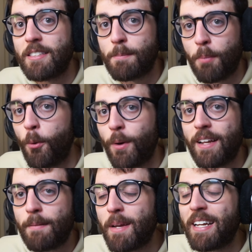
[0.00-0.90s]

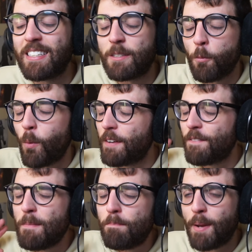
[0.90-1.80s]
supporting me. It's one of
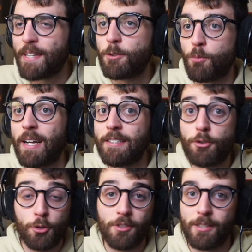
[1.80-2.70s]
the best
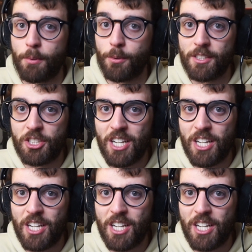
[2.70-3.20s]
ways to support the